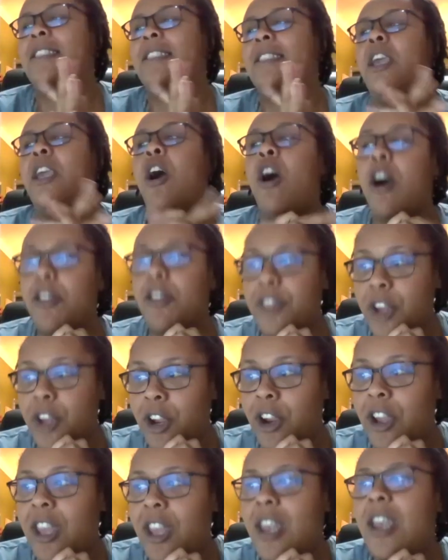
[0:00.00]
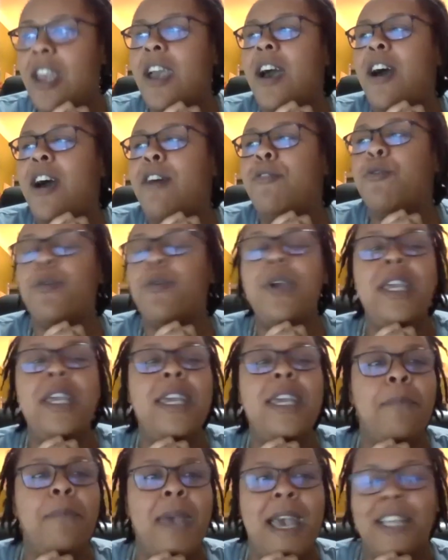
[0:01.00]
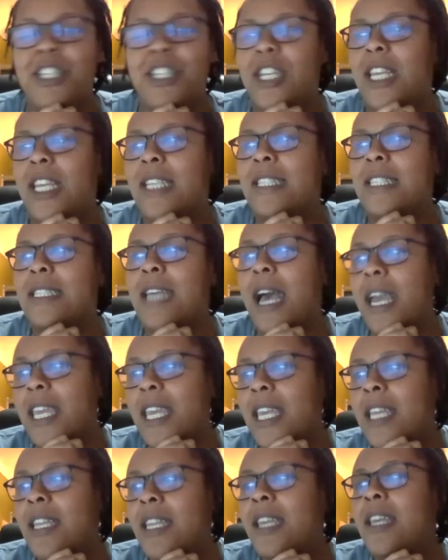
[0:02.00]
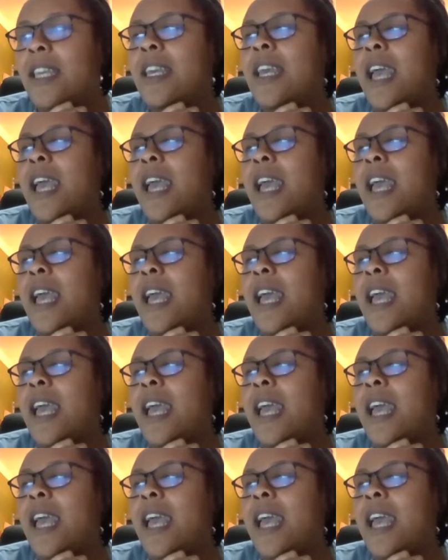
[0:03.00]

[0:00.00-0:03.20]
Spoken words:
the author of Reimagining Zion,